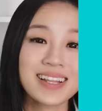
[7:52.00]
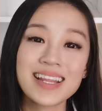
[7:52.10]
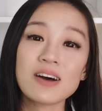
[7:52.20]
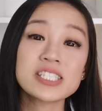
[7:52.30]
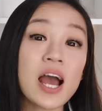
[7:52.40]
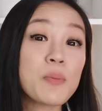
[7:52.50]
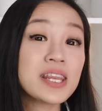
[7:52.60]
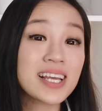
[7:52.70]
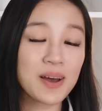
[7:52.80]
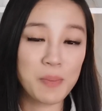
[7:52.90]
Now tell me in
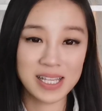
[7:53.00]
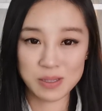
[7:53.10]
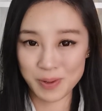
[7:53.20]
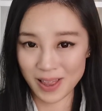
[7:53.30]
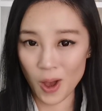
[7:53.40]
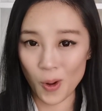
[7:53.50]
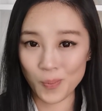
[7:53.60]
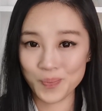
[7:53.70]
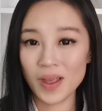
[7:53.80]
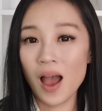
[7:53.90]
the comments
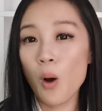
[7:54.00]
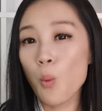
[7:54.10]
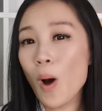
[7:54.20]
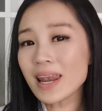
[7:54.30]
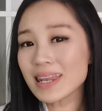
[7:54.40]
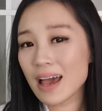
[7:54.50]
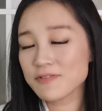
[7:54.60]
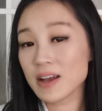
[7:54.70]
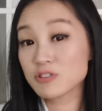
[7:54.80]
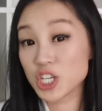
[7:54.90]
below, what
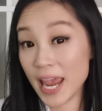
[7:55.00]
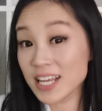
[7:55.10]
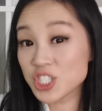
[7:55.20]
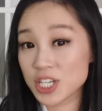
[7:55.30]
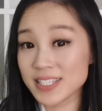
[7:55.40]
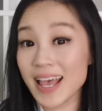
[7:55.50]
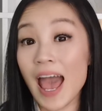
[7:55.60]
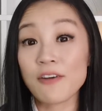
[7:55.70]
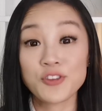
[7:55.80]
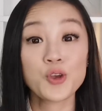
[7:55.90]
lifestyle changes
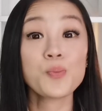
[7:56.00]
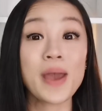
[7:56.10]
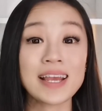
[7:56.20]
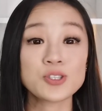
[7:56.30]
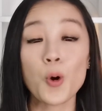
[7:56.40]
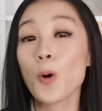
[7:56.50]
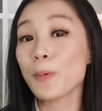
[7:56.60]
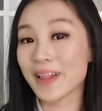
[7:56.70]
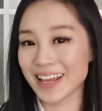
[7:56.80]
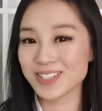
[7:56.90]
have you made or
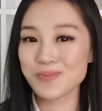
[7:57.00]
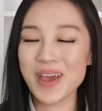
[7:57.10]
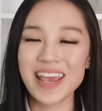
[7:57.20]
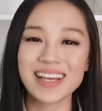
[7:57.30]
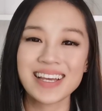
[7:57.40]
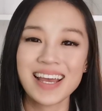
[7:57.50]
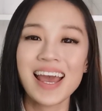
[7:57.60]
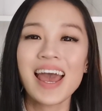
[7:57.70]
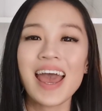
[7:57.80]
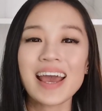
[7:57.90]
plan to make?
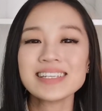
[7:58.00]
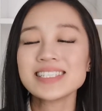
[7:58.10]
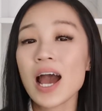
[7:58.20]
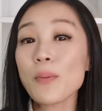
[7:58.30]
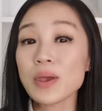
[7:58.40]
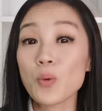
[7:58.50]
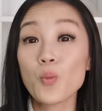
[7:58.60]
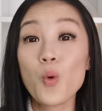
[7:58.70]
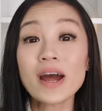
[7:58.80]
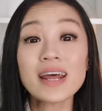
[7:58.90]
And tell me,
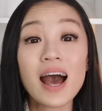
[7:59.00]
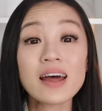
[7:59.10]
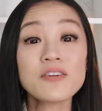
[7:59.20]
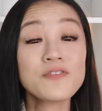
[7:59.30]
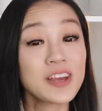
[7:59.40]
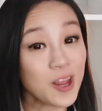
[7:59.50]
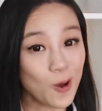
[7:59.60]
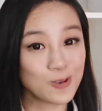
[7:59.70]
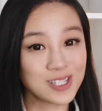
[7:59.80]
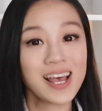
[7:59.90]
what other
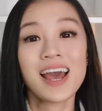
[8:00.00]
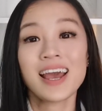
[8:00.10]
videos